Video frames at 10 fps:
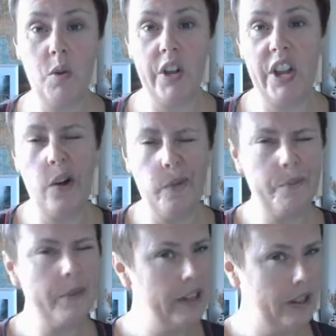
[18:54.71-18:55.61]
in the last
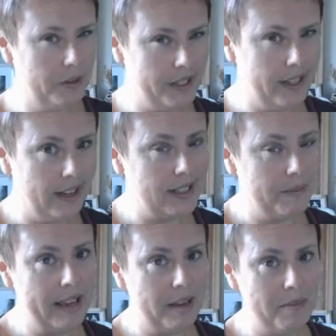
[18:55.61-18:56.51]
few rounds
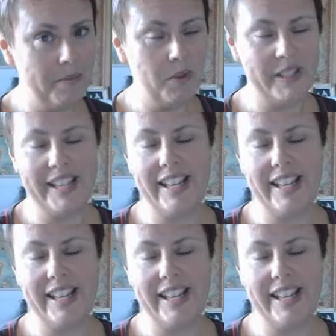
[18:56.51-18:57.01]
is